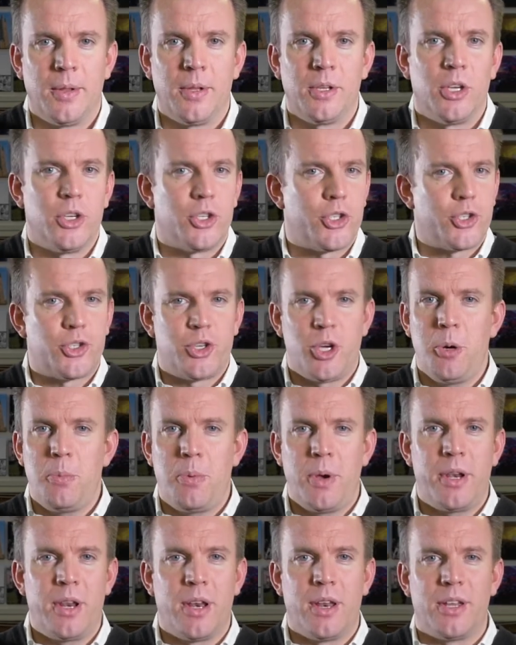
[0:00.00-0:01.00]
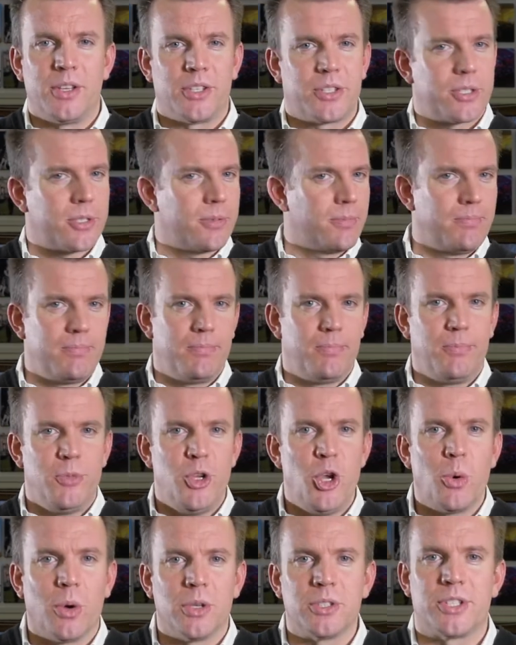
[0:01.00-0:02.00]
As stupid and as
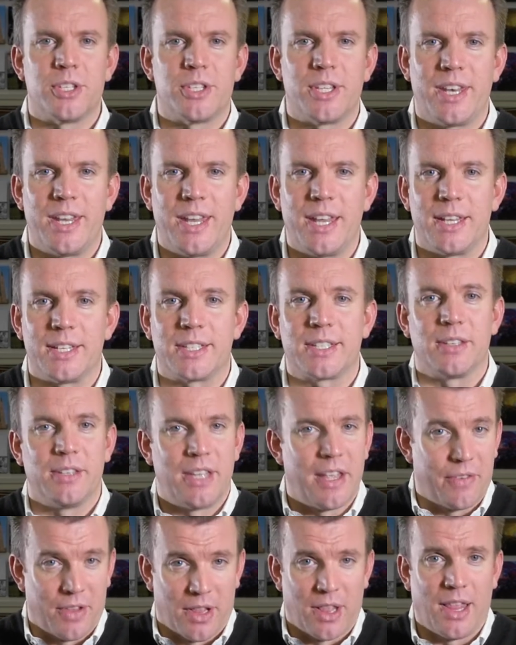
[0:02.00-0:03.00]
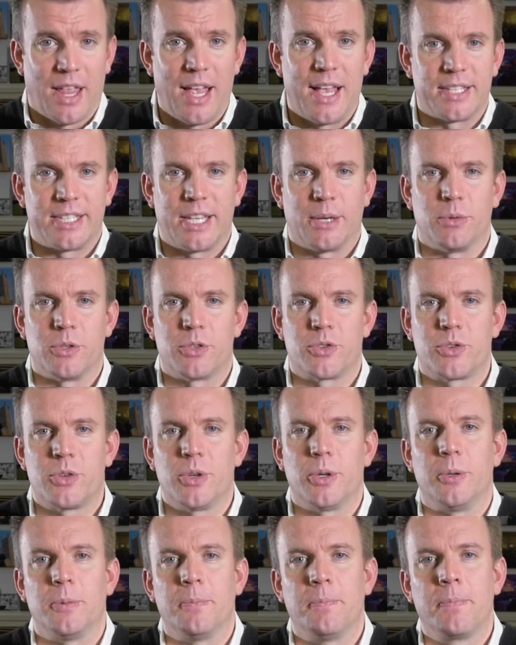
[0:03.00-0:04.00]
nuanced as it is, nevertheless that was
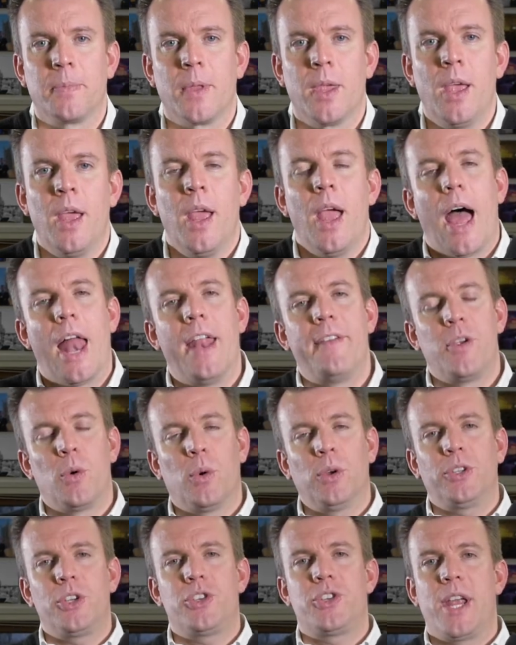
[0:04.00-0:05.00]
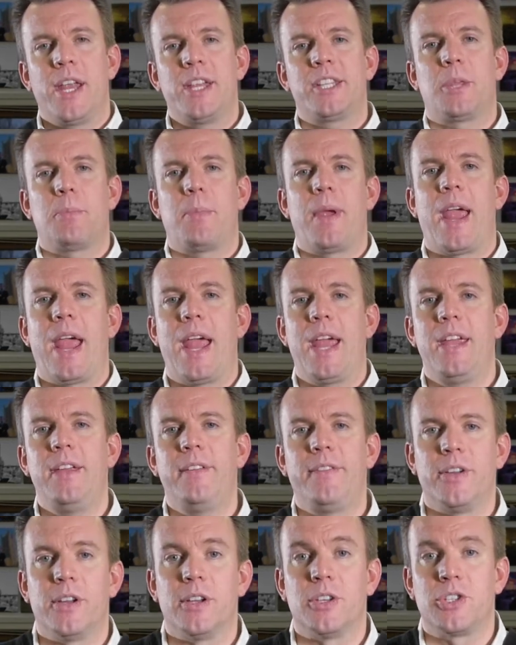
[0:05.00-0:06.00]
true. And if you want to change the
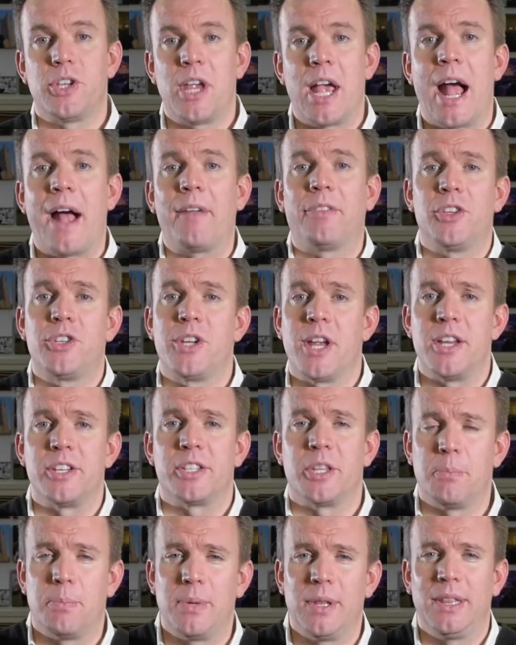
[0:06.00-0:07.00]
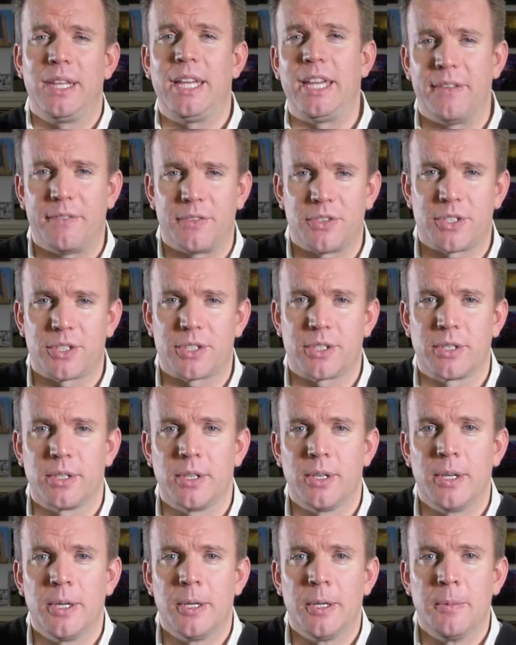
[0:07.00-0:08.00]
behaviours, you have to change the beliefs,
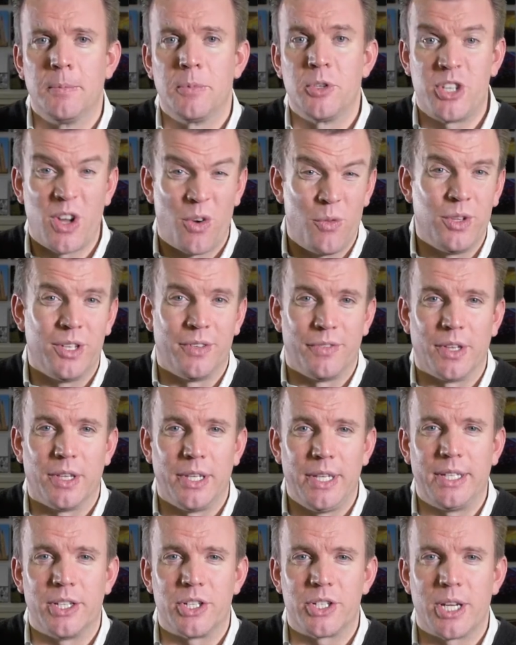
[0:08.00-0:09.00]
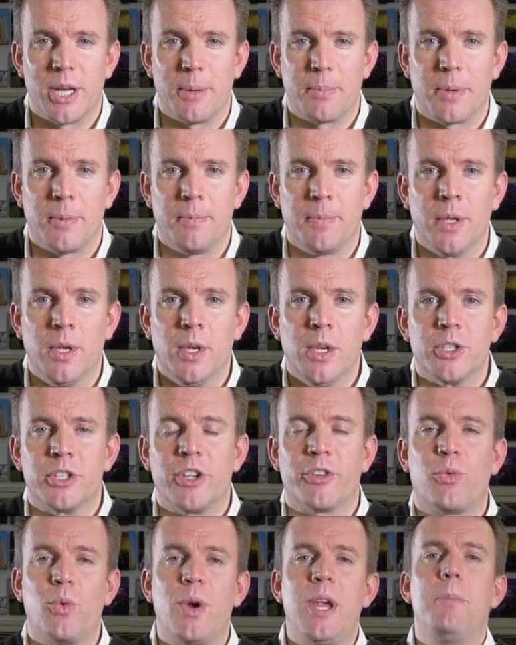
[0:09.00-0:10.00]
generally the leadership. So
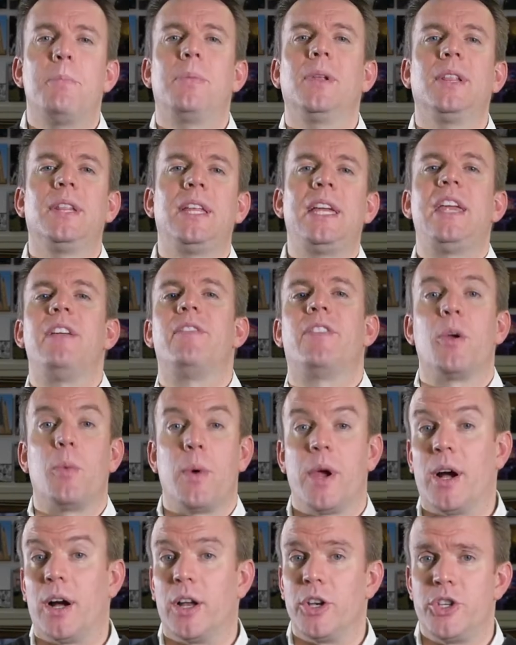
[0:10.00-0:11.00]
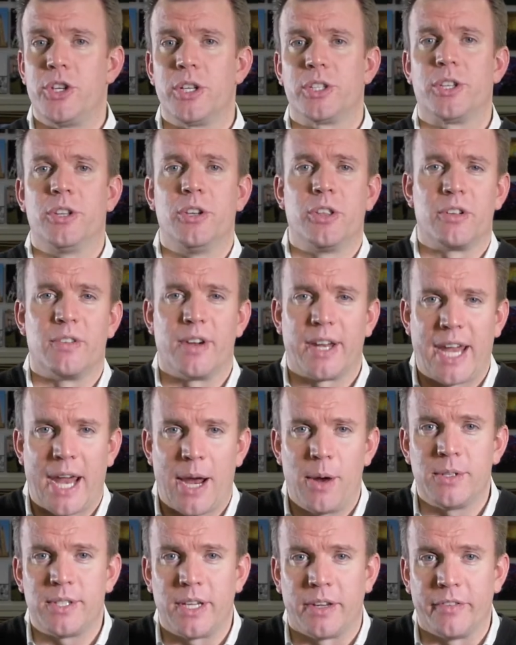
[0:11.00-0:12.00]
if we believe that we are just another
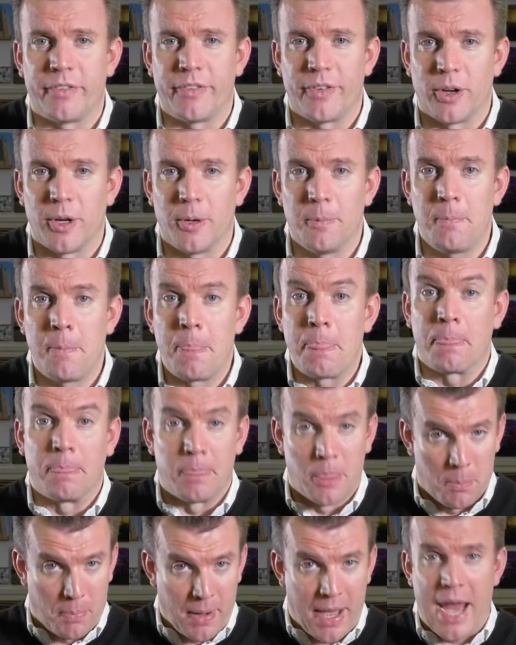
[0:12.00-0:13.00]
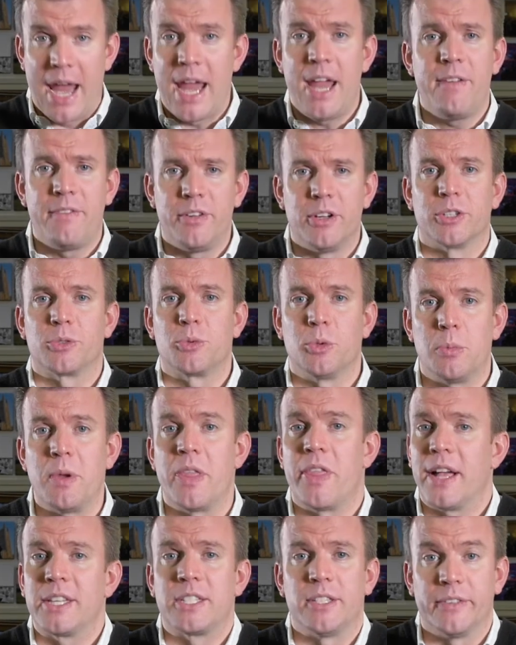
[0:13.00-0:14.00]
accounting firm, the behaviours will be
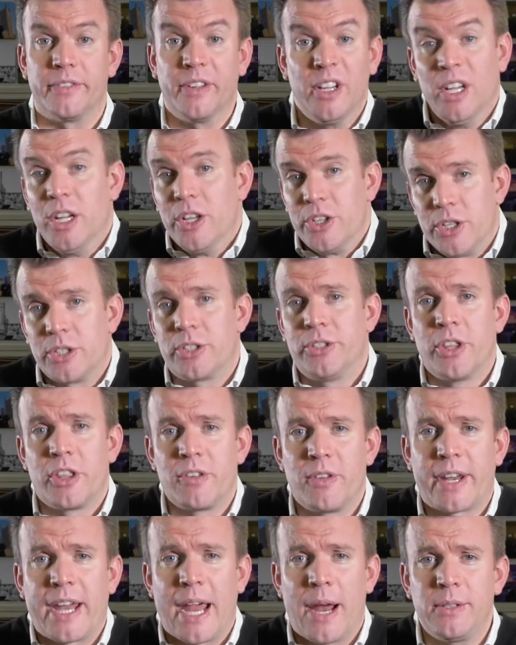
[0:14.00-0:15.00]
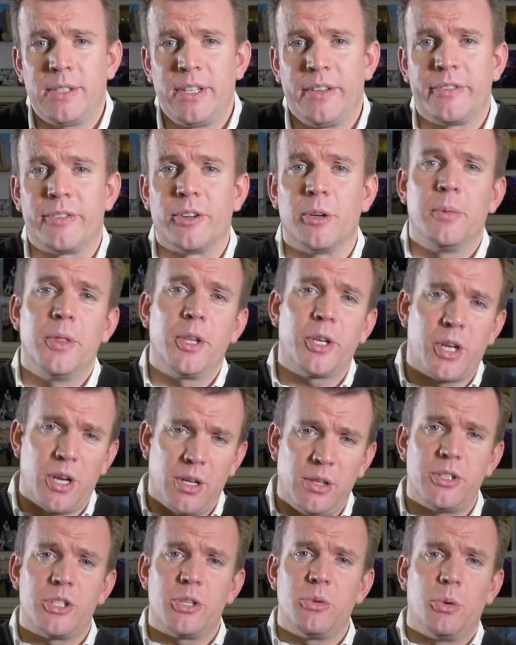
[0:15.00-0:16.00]
that of just another accounting firm, and the
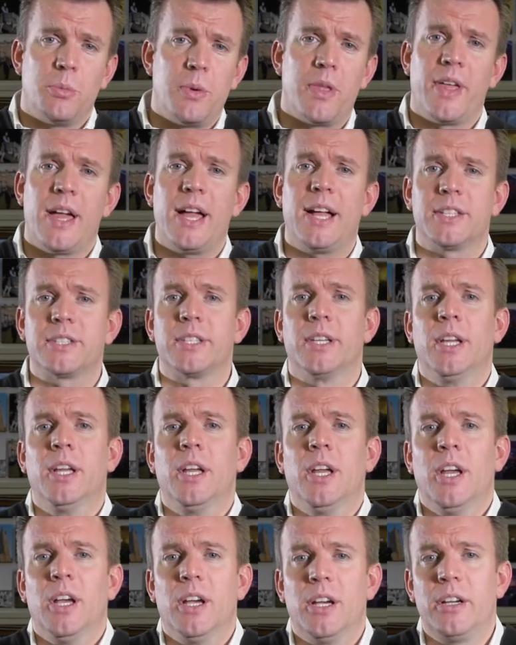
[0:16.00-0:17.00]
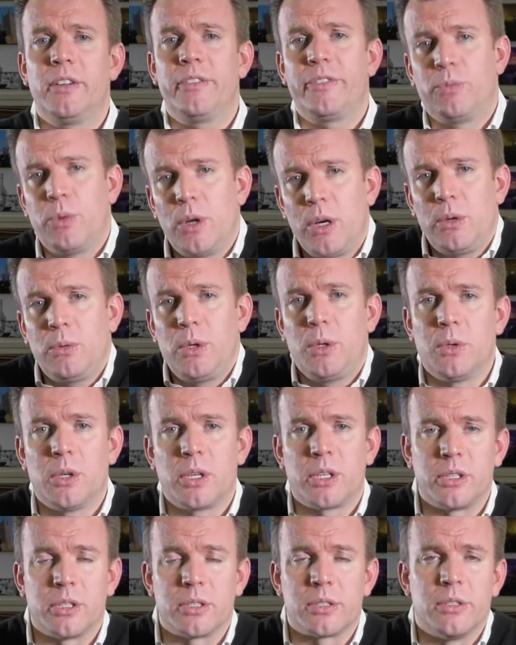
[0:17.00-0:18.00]
culture will be that of, well, we work
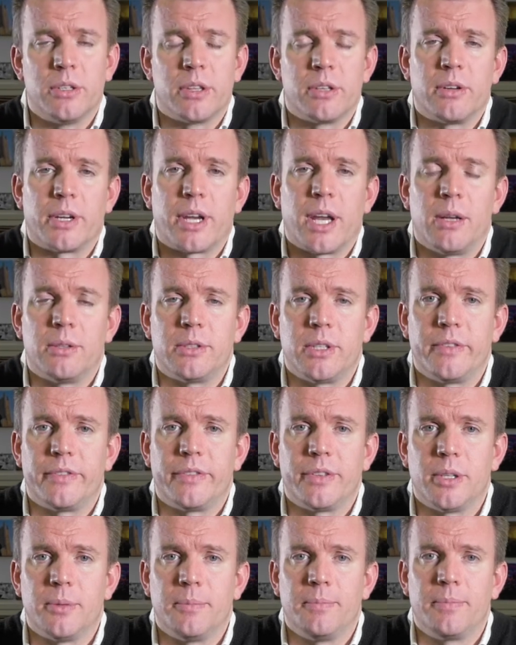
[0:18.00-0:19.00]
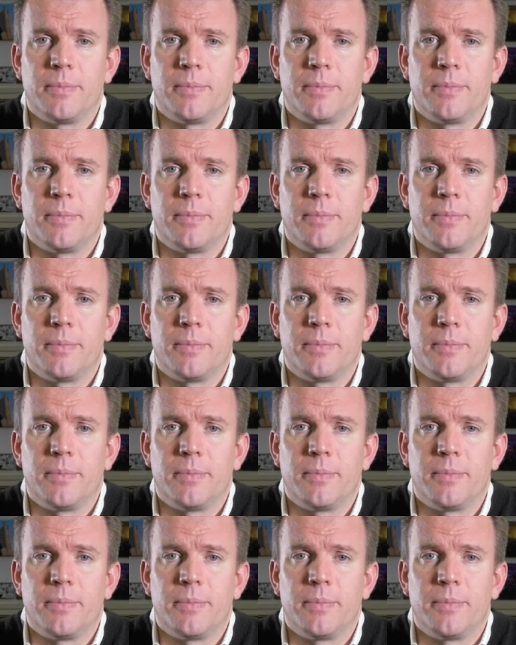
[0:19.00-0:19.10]
at just another accounting firm.